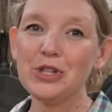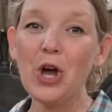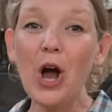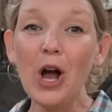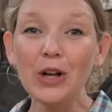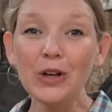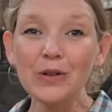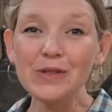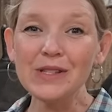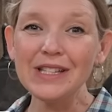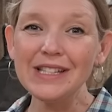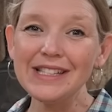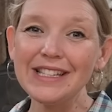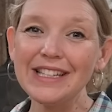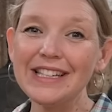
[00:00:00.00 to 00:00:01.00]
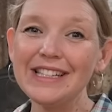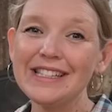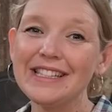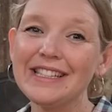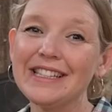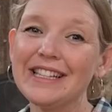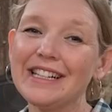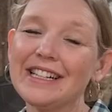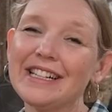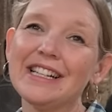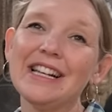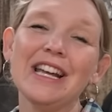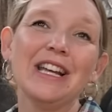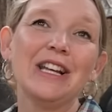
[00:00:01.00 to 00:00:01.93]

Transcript: taco seasonings in there.